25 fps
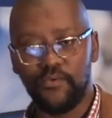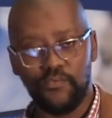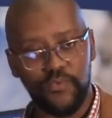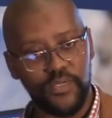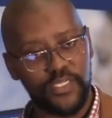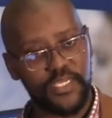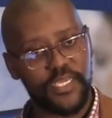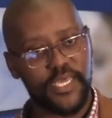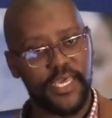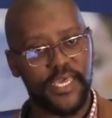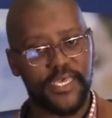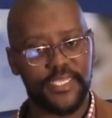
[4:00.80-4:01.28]

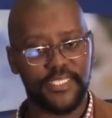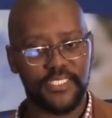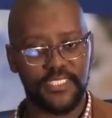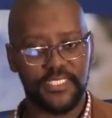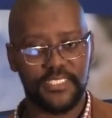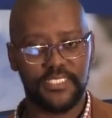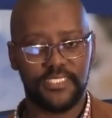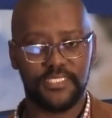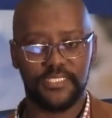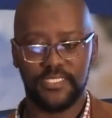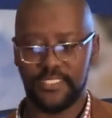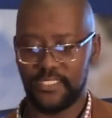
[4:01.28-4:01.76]
would get.
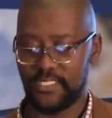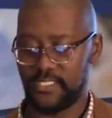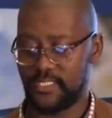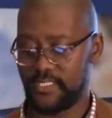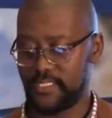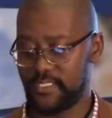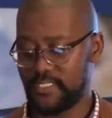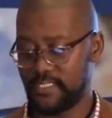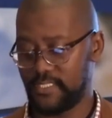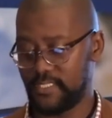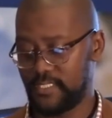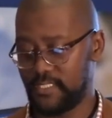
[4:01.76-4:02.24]

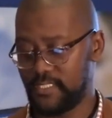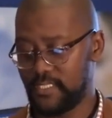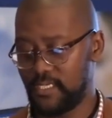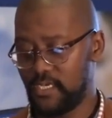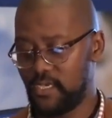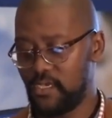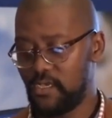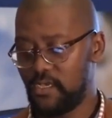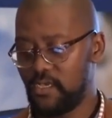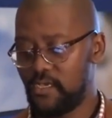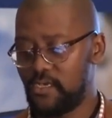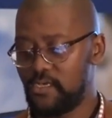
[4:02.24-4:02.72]

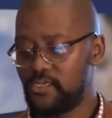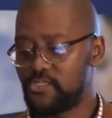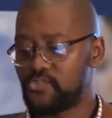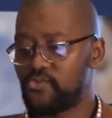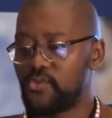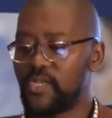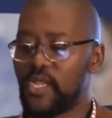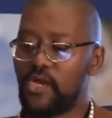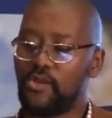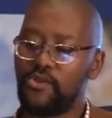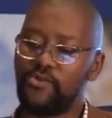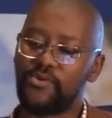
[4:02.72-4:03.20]
So
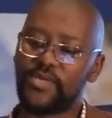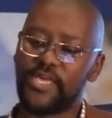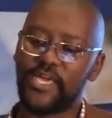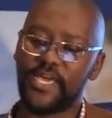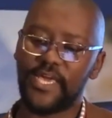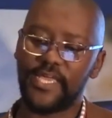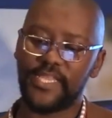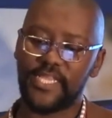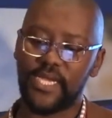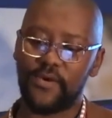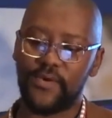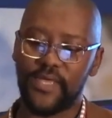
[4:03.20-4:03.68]
now looking
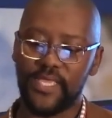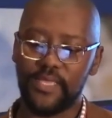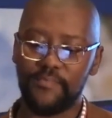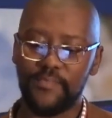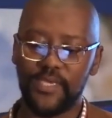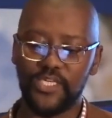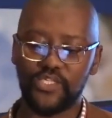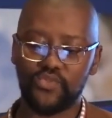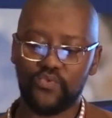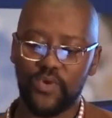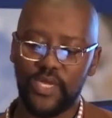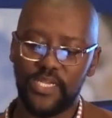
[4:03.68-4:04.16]
at our
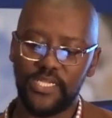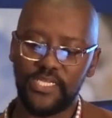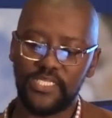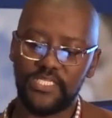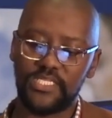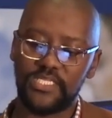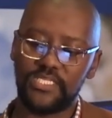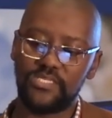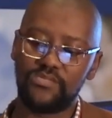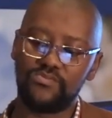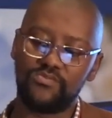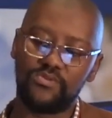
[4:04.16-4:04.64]
image
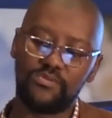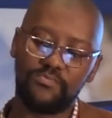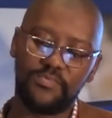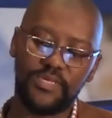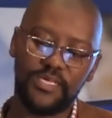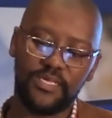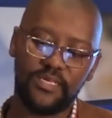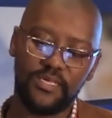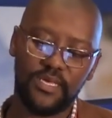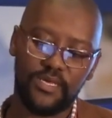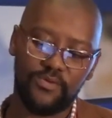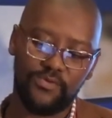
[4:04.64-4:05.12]
quality,
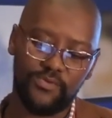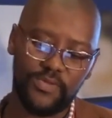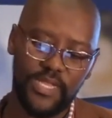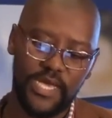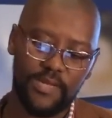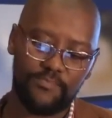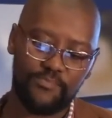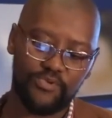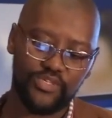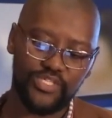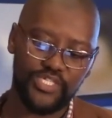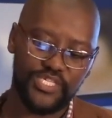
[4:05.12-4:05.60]
you'll
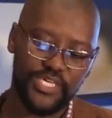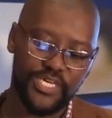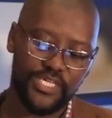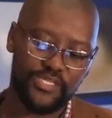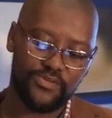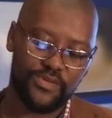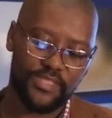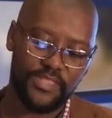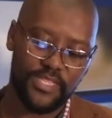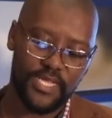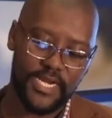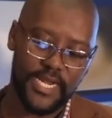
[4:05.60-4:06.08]
appreciate
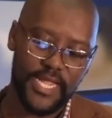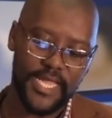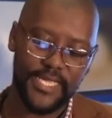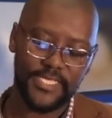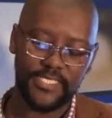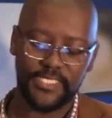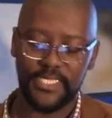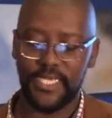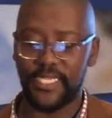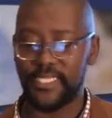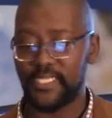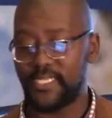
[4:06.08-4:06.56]
on the right
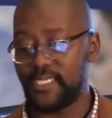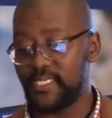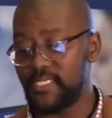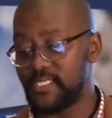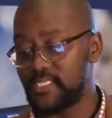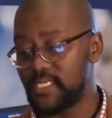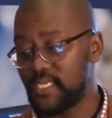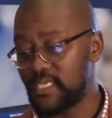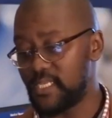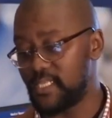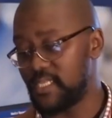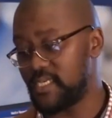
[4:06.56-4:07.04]
that
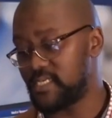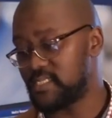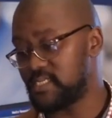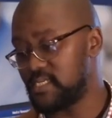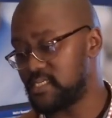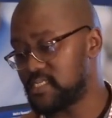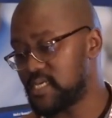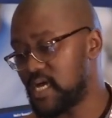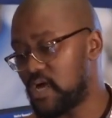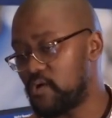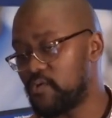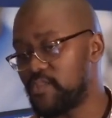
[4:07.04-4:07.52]
this
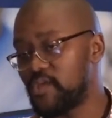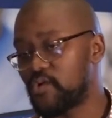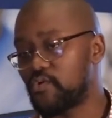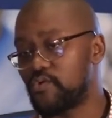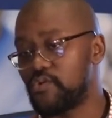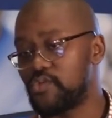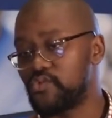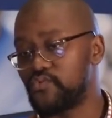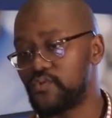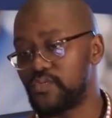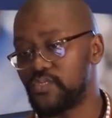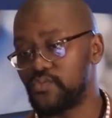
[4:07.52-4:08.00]
is how the
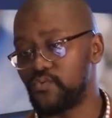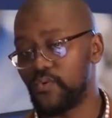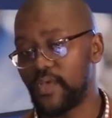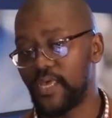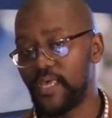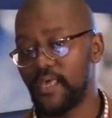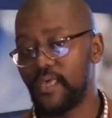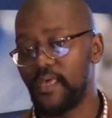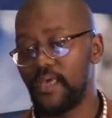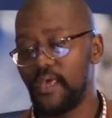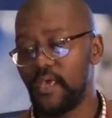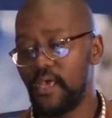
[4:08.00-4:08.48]
contours
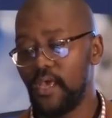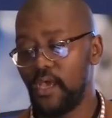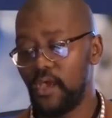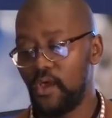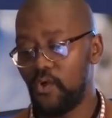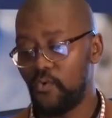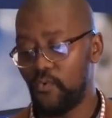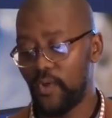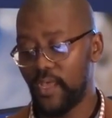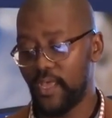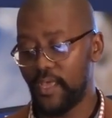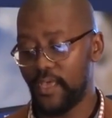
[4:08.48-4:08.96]
were
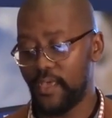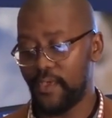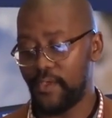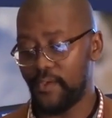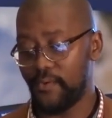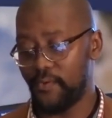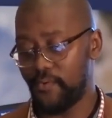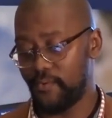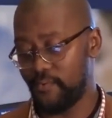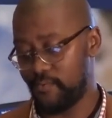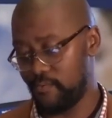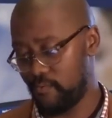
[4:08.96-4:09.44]

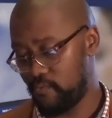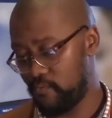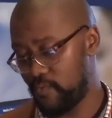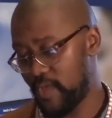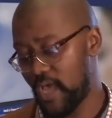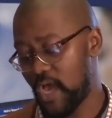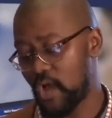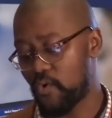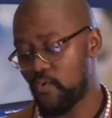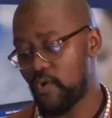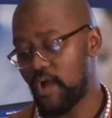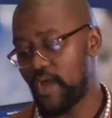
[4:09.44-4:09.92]

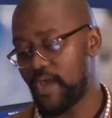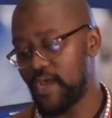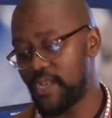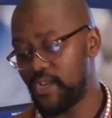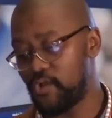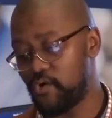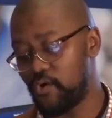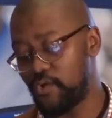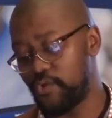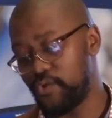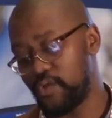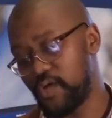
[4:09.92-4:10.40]
acquired
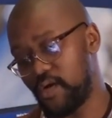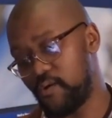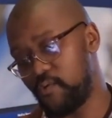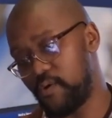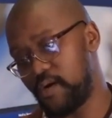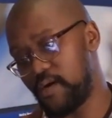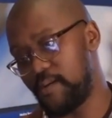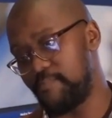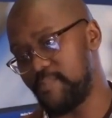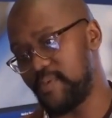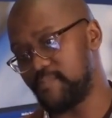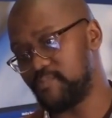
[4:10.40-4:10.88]
on
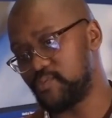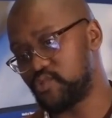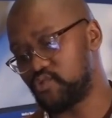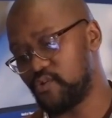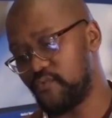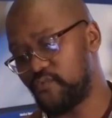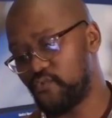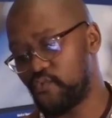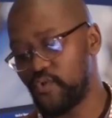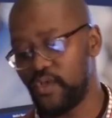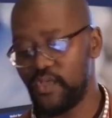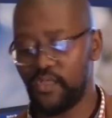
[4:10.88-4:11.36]
our MIM
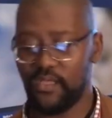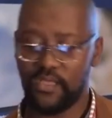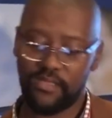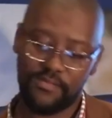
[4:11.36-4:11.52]
software.